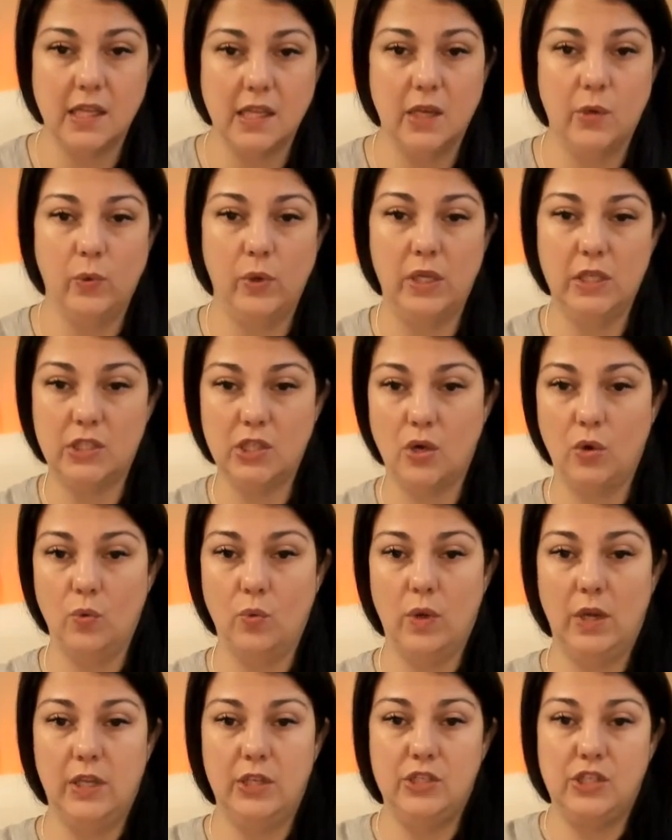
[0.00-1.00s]
Like we don't
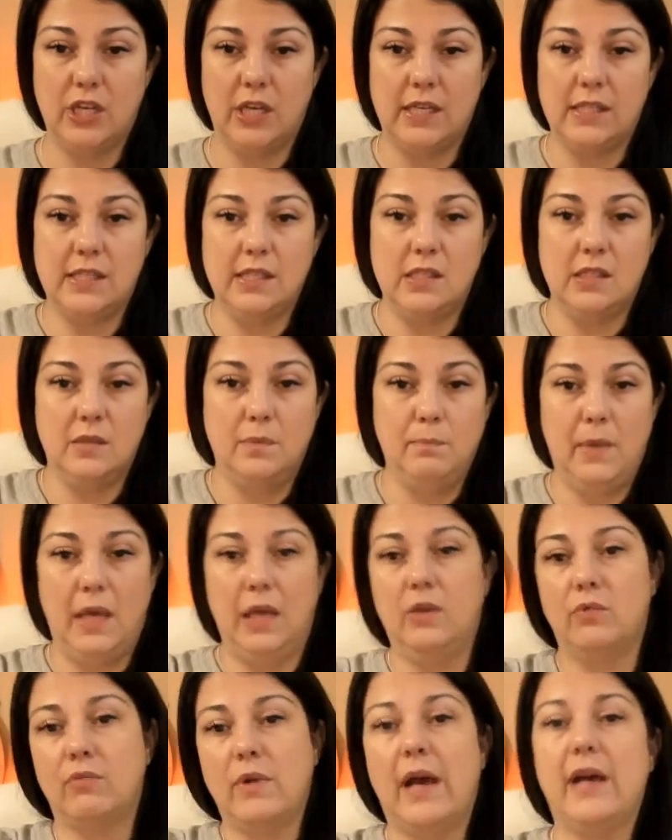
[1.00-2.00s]
want to just
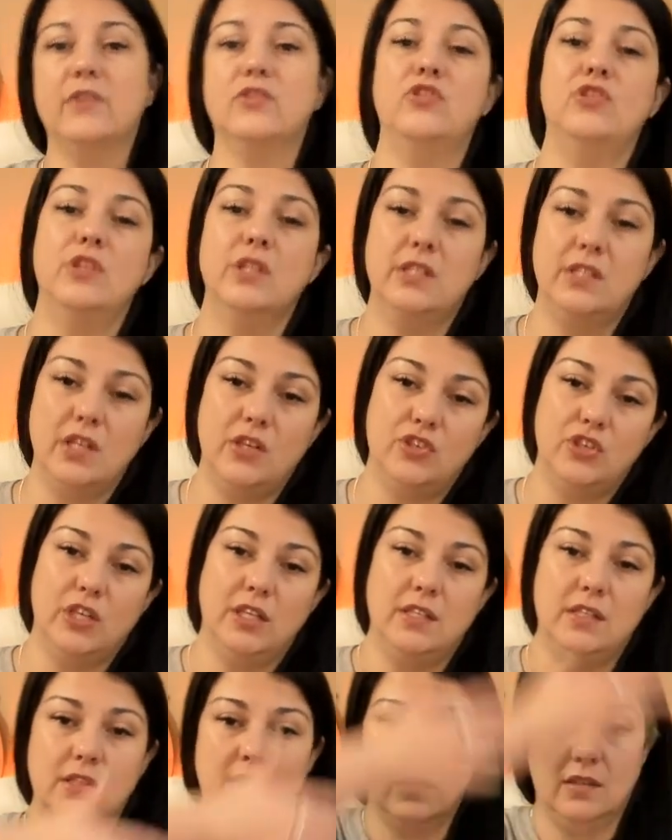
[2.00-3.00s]
make rash
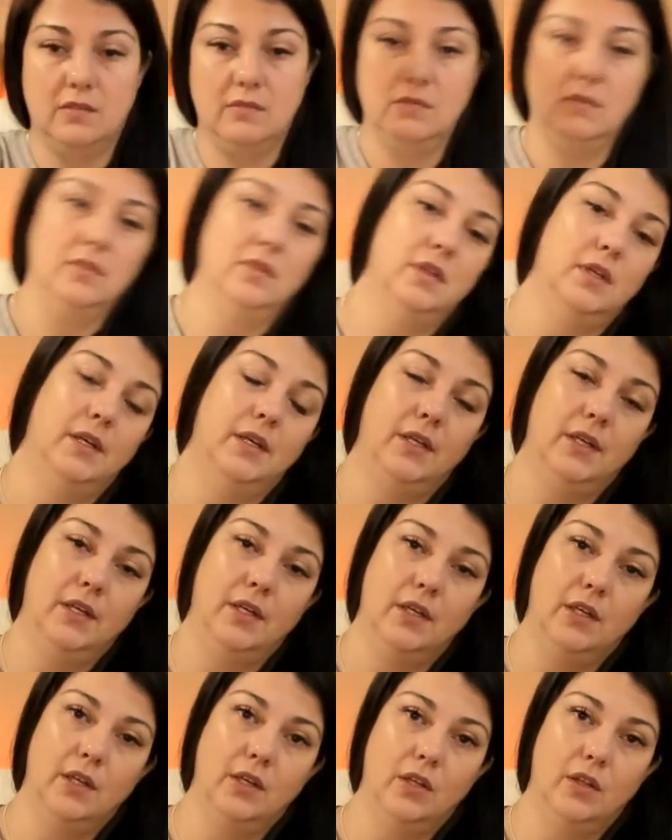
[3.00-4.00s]
decisions and
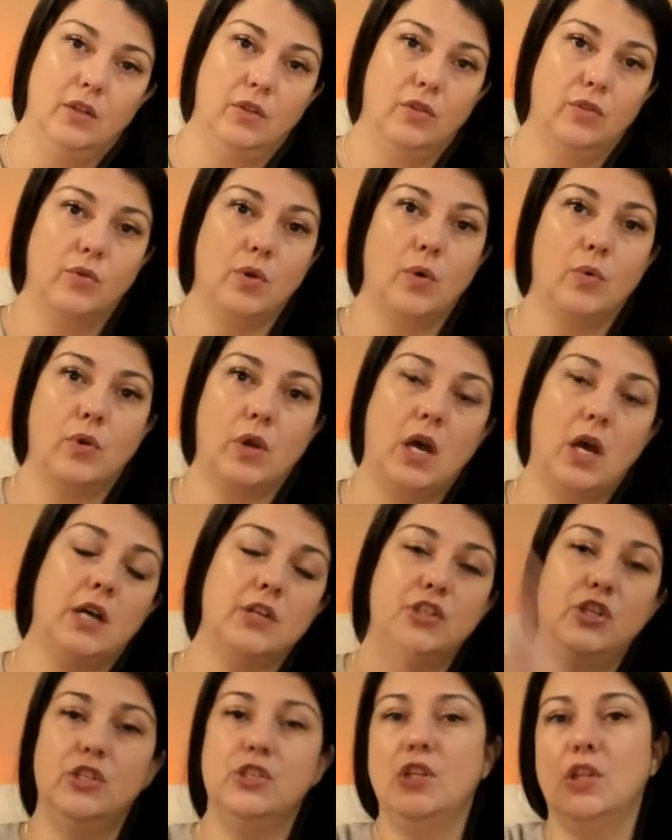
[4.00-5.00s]
throw
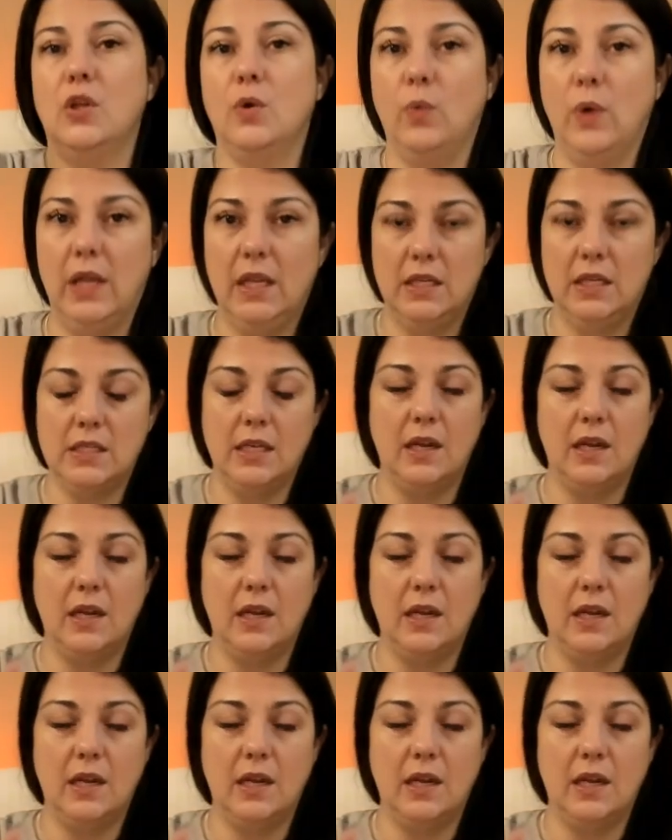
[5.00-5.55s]
caution to the wind.